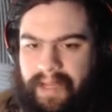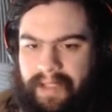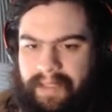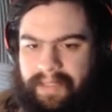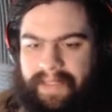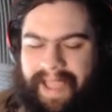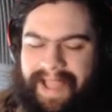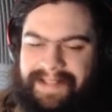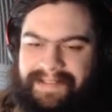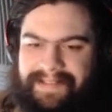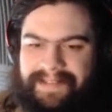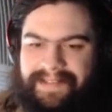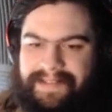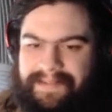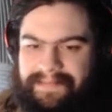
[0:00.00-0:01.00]

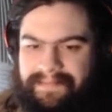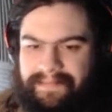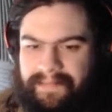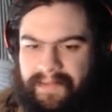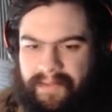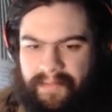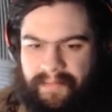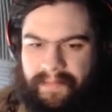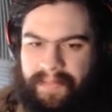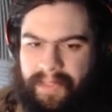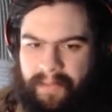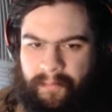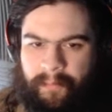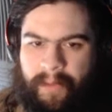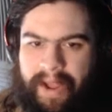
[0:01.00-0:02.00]
that's
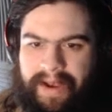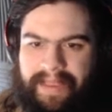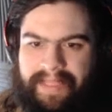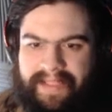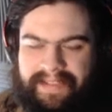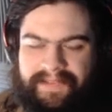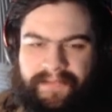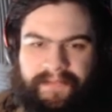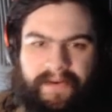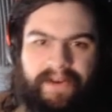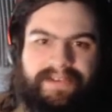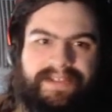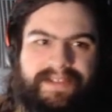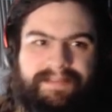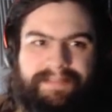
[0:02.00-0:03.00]
what this
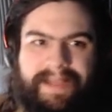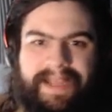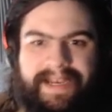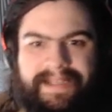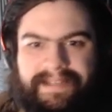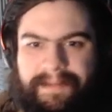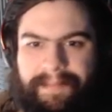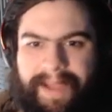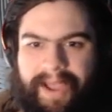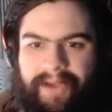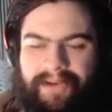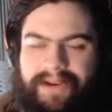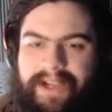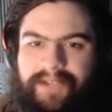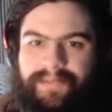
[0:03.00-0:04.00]
first bit is
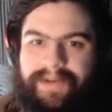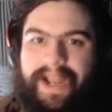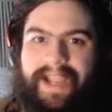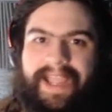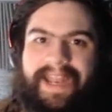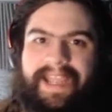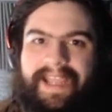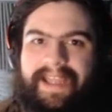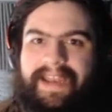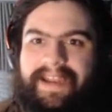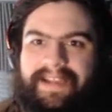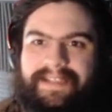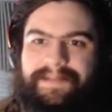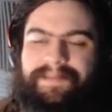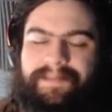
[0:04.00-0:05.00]
about cuz we're not getting an
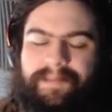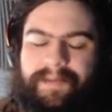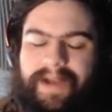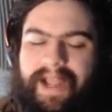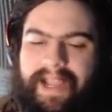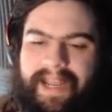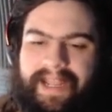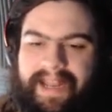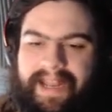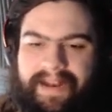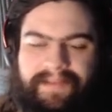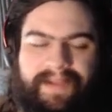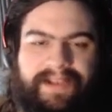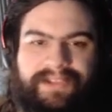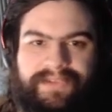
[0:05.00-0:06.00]
ex- we're not getting an
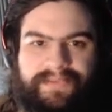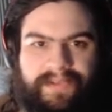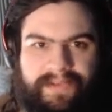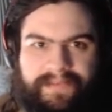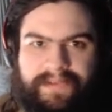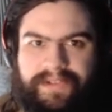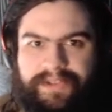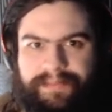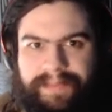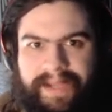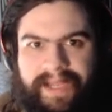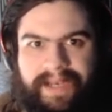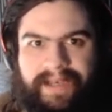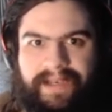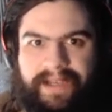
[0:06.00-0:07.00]
adventure for the first
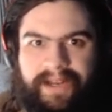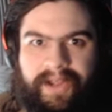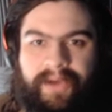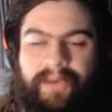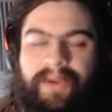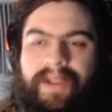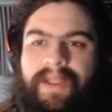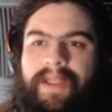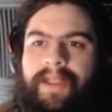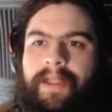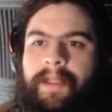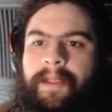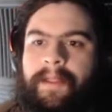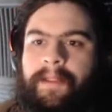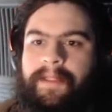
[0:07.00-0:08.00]
bit, you know.
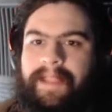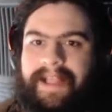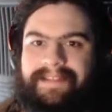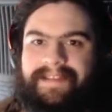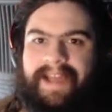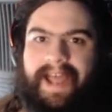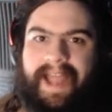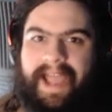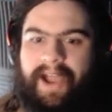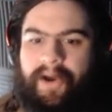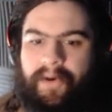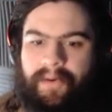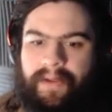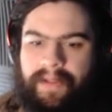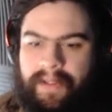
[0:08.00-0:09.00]
That's not
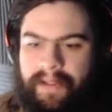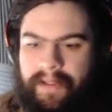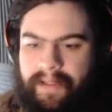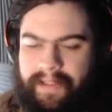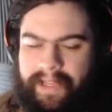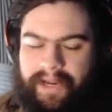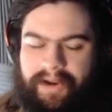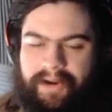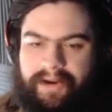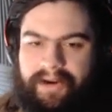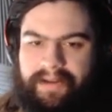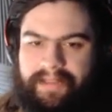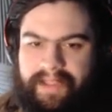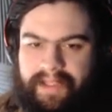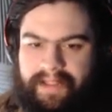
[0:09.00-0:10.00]
how the year,
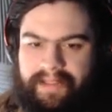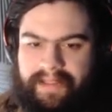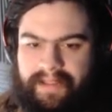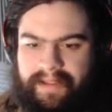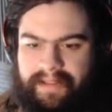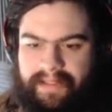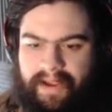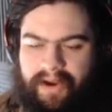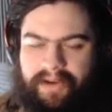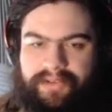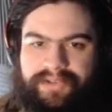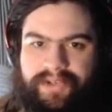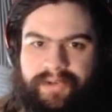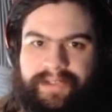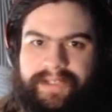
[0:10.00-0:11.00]
the the the
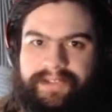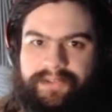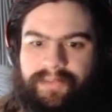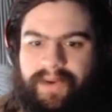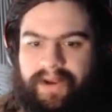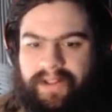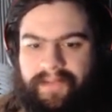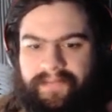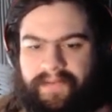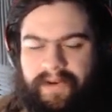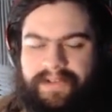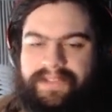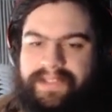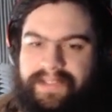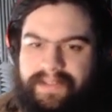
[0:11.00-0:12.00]
Hearthstone years work. The
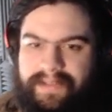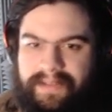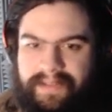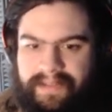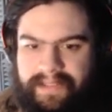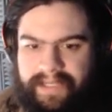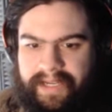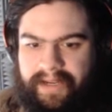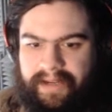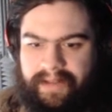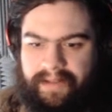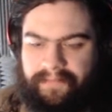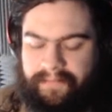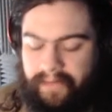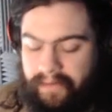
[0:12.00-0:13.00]
first year
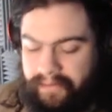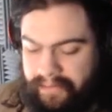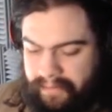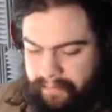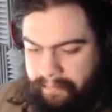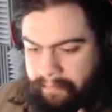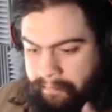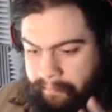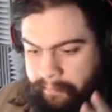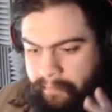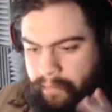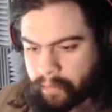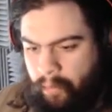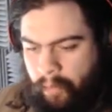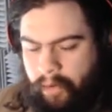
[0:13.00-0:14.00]
the first
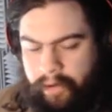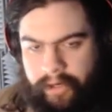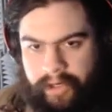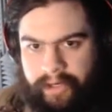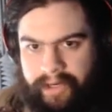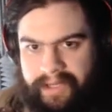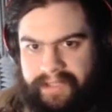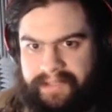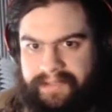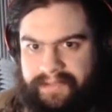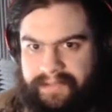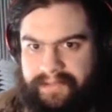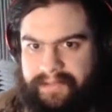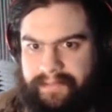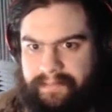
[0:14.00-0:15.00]
quarter
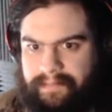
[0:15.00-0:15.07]
is